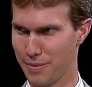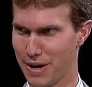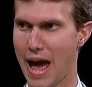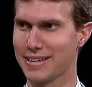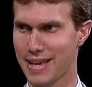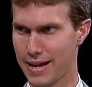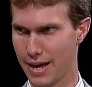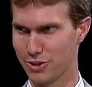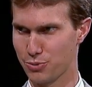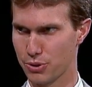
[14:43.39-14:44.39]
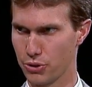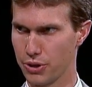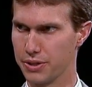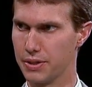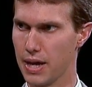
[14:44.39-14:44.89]
I mean, ask any
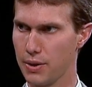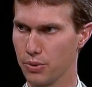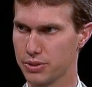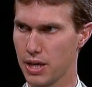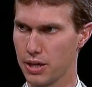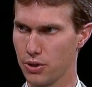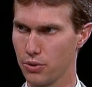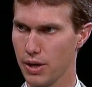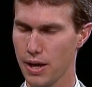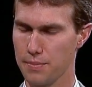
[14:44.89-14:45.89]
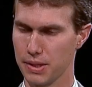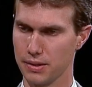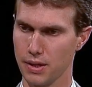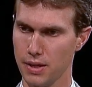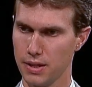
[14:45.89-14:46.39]
entrepreneur and they will tell you, I mean,